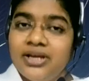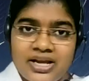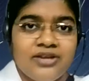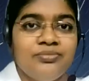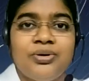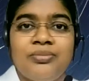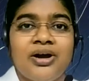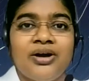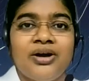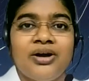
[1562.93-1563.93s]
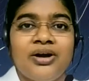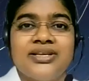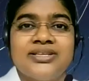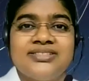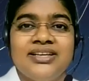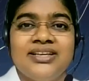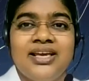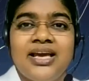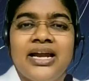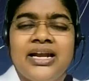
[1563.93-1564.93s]
in Brahma Kumaris,
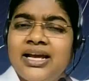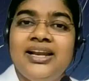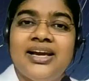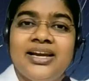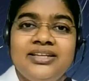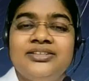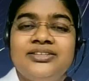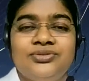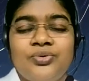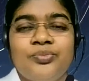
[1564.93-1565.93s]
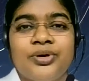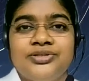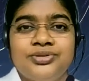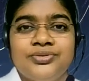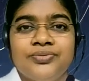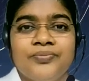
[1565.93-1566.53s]
and I like this so much.